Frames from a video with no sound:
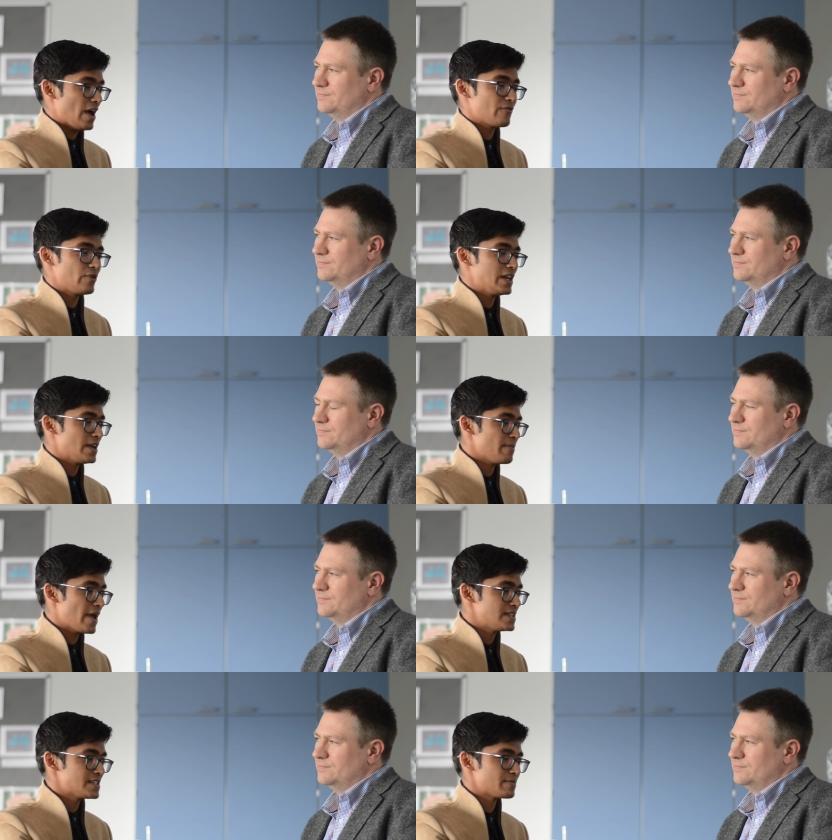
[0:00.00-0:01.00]
Speaker 1: really
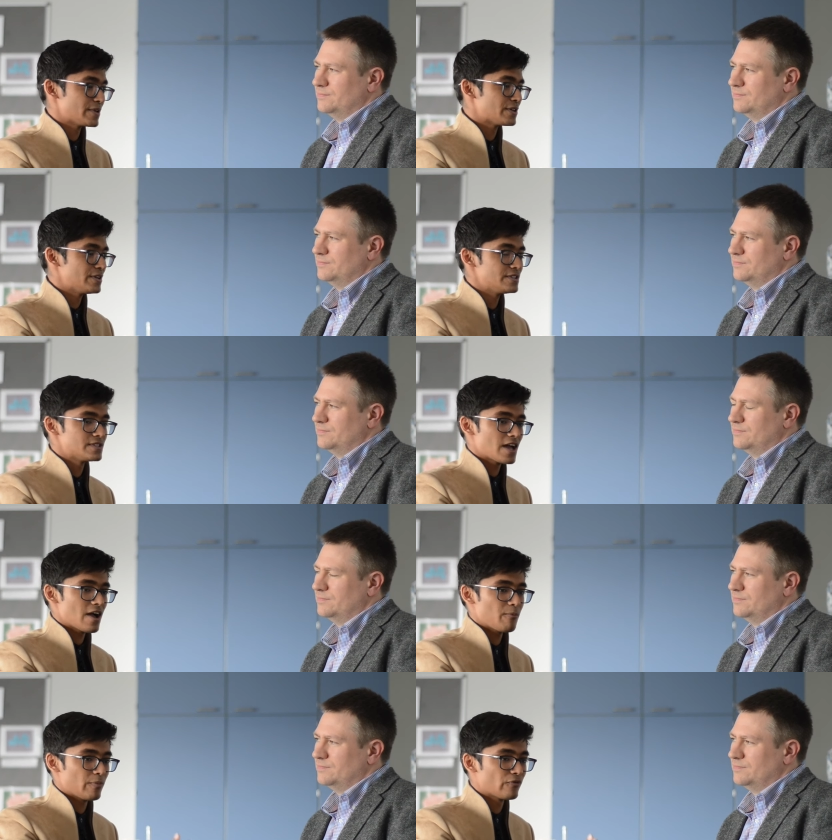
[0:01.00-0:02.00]
amazing, because
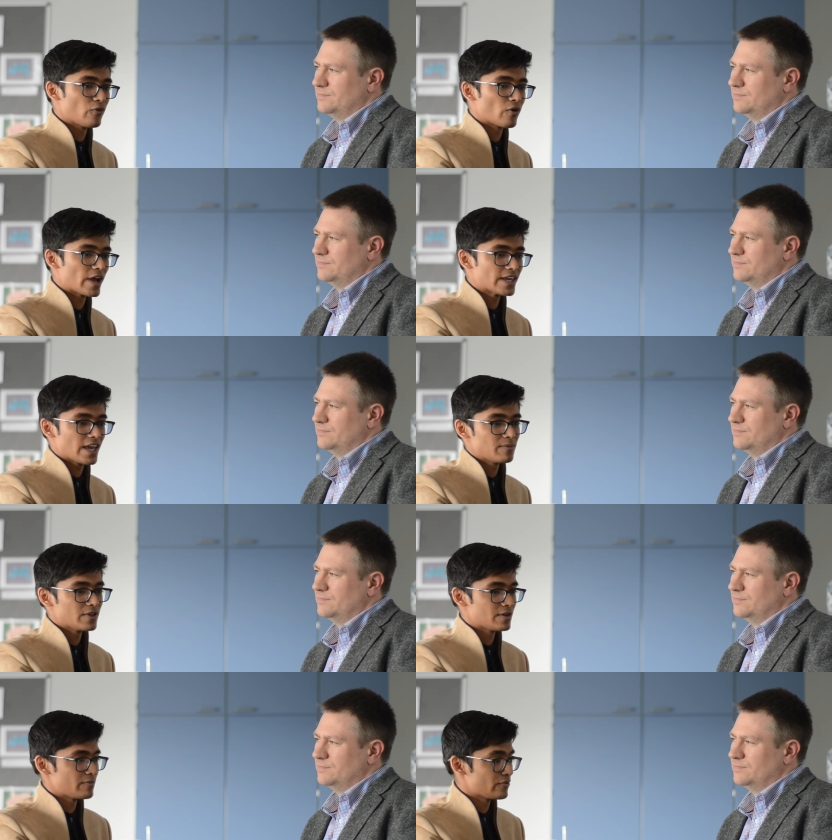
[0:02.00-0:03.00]
before I came
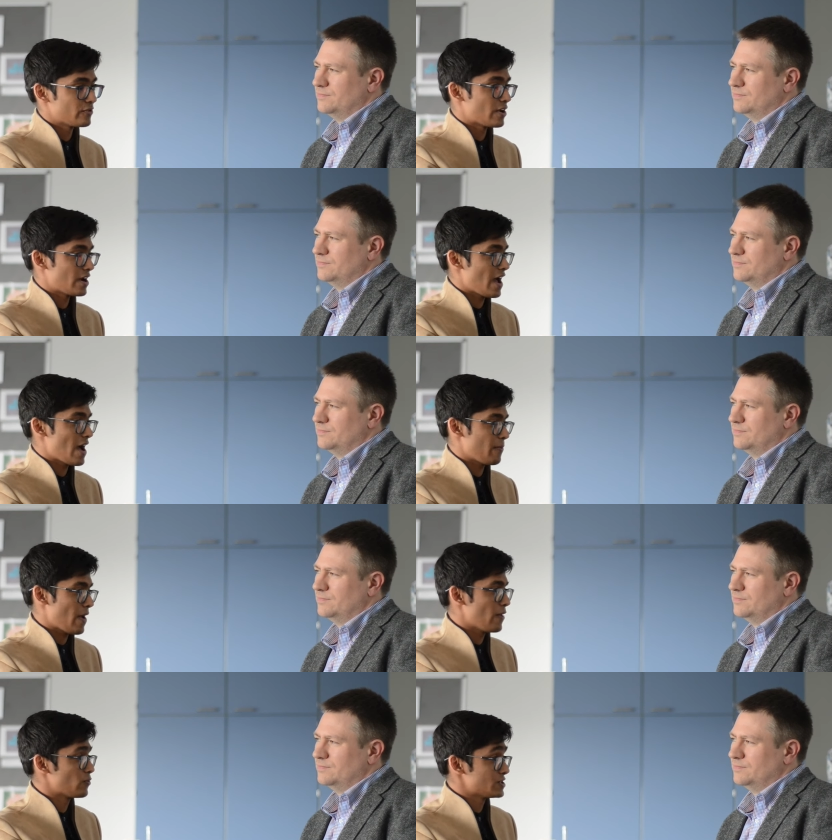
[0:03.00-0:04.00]
here, before I,
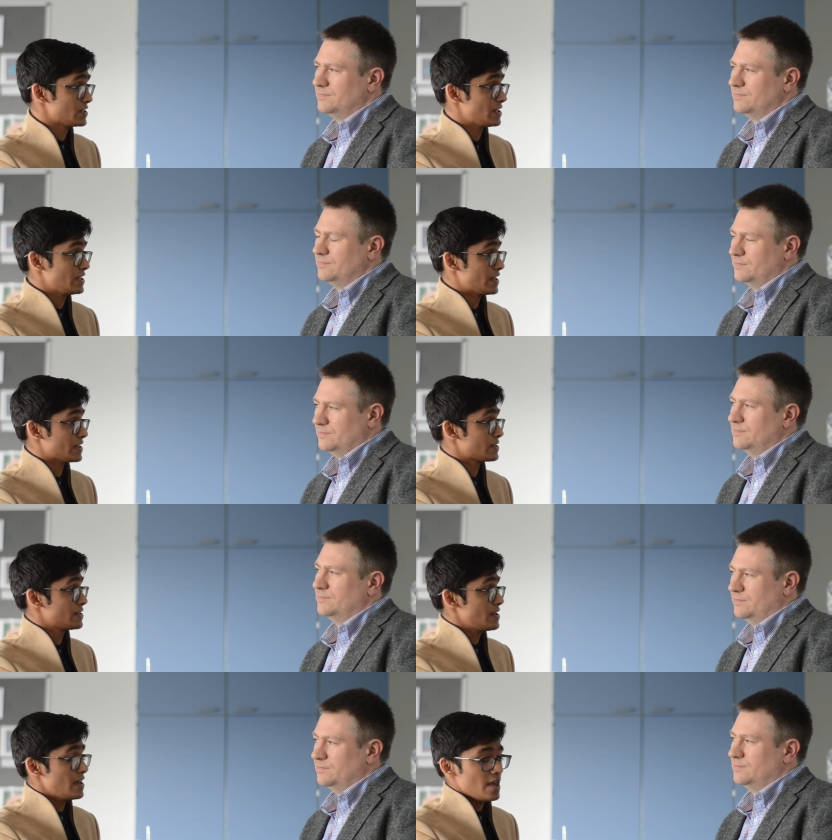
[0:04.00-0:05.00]
I was in India,
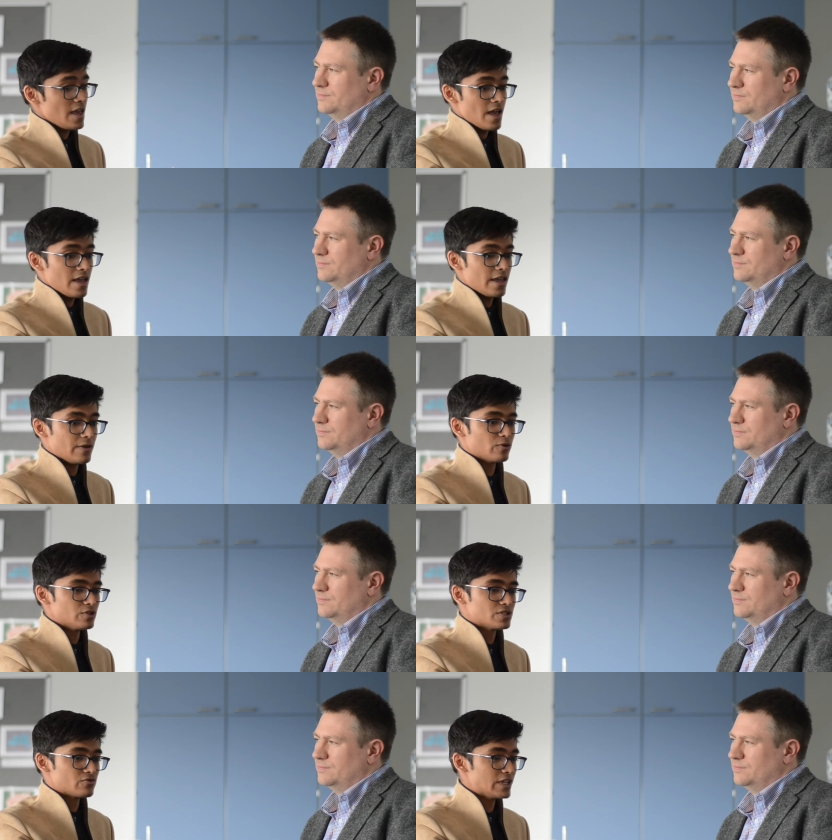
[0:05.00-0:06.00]
it
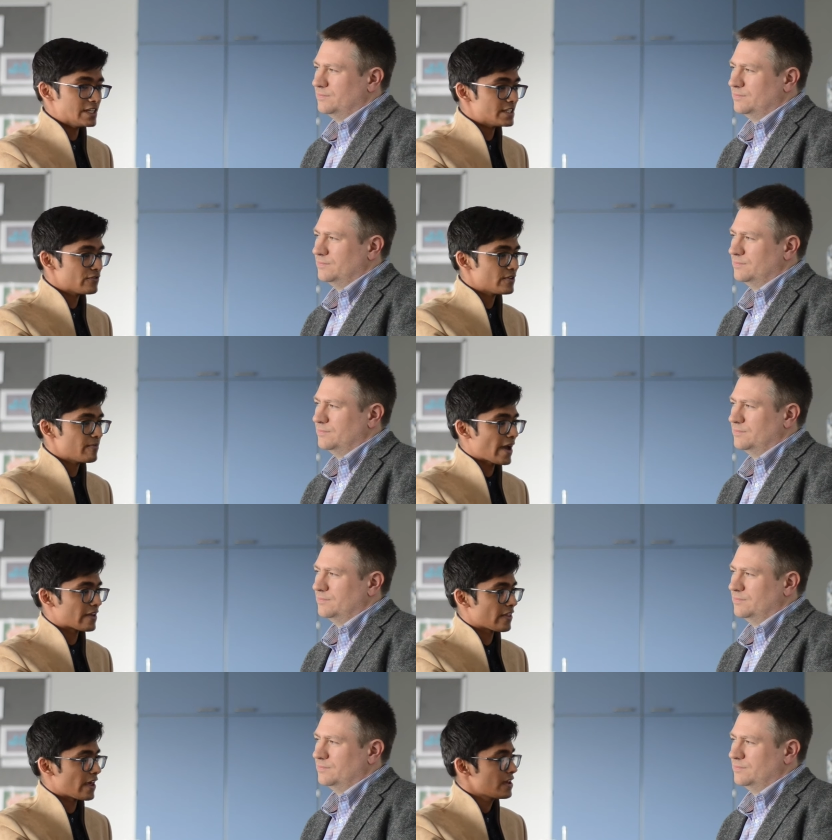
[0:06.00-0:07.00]
was really different
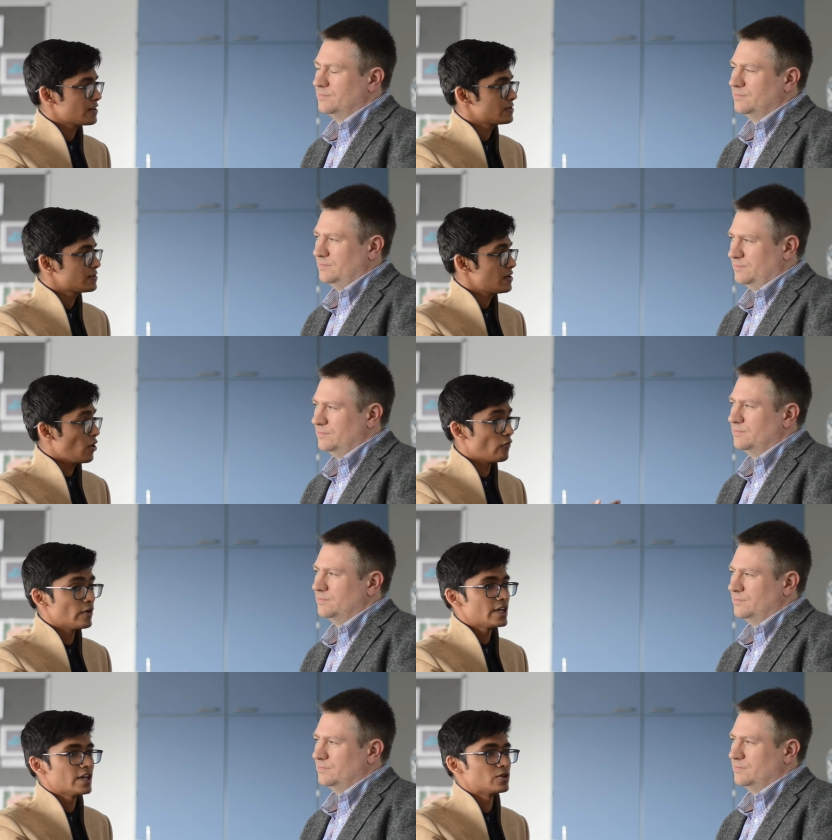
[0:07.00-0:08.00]
back there.
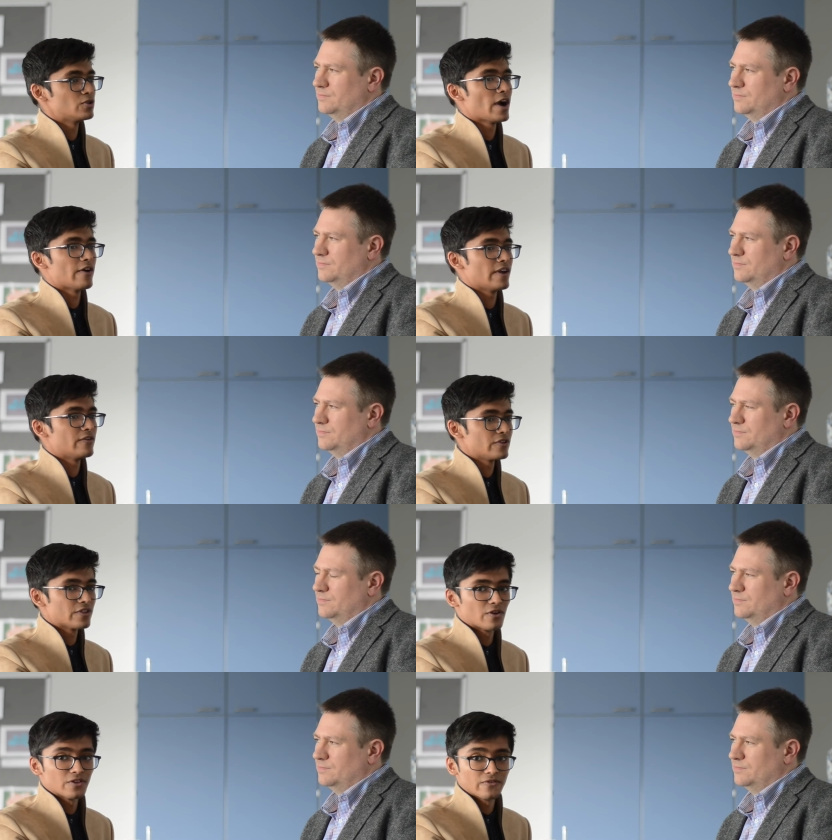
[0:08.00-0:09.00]
Over here you have
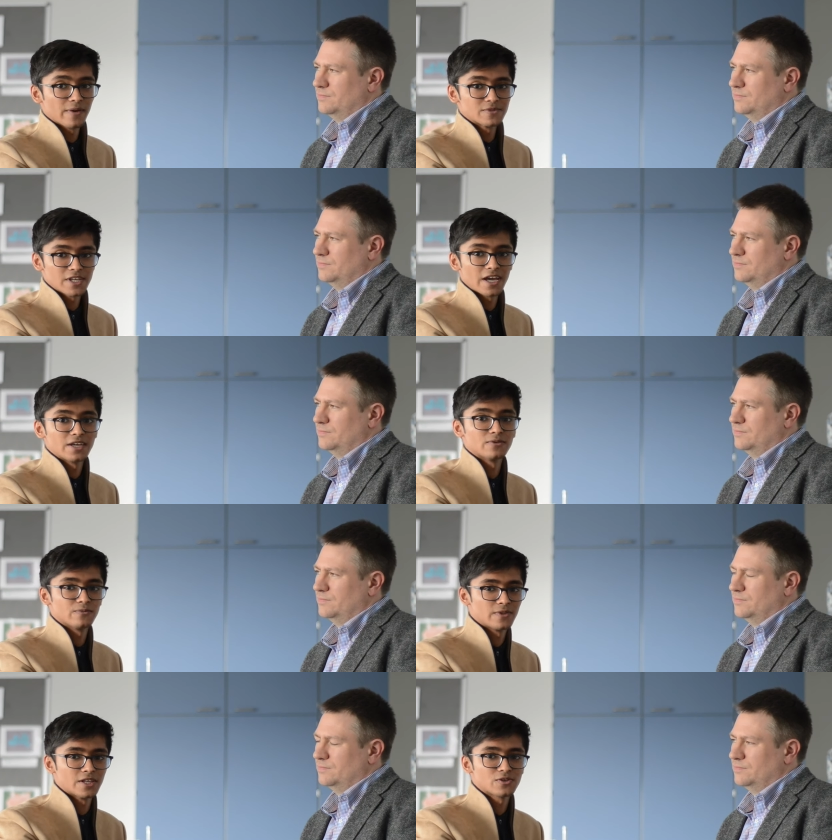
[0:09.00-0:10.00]
everything on the website
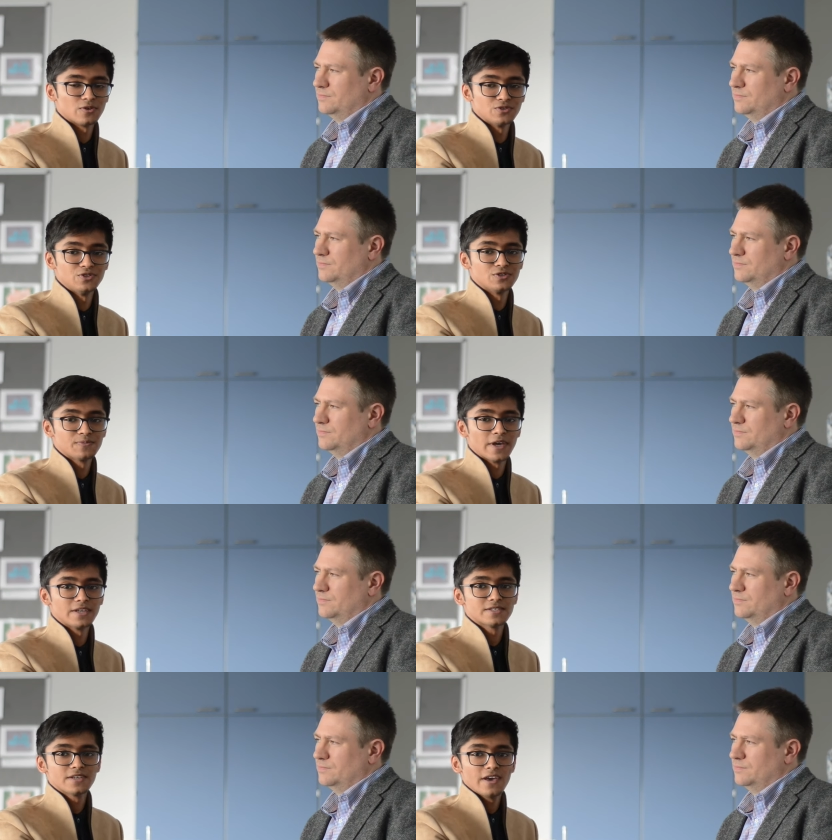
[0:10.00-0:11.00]
that's called ShuSpace,